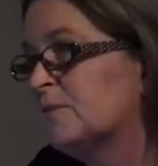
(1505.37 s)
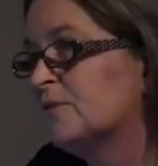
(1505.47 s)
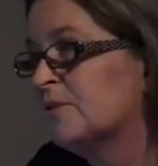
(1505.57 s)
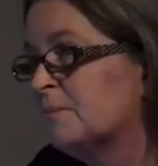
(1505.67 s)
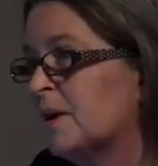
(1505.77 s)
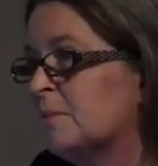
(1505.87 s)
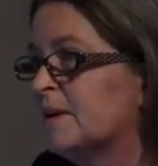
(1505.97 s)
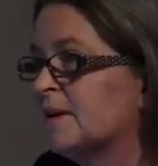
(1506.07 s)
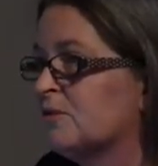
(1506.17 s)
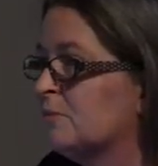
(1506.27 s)
to the
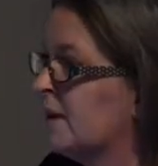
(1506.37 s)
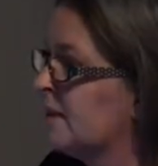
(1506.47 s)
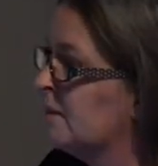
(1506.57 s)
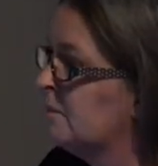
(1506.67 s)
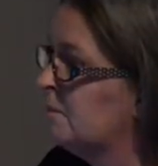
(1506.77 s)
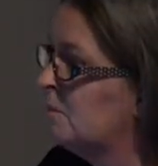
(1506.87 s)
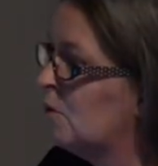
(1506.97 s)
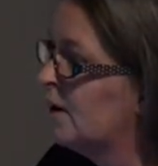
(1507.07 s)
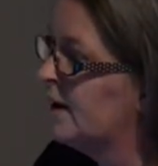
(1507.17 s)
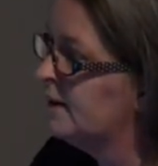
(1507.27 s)
public to make them
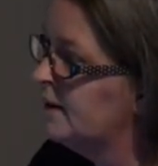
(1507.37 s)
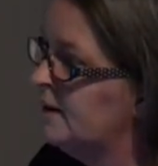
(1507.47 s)
more at